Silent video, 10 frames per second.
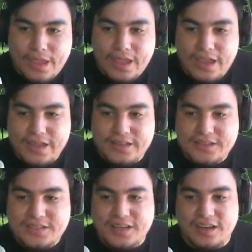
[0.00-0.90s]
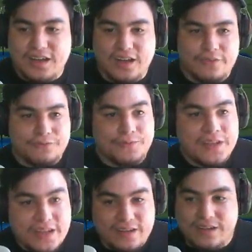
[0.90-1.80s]
and uh, from
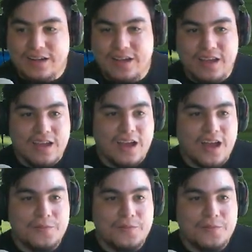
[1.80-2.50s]
here, I'm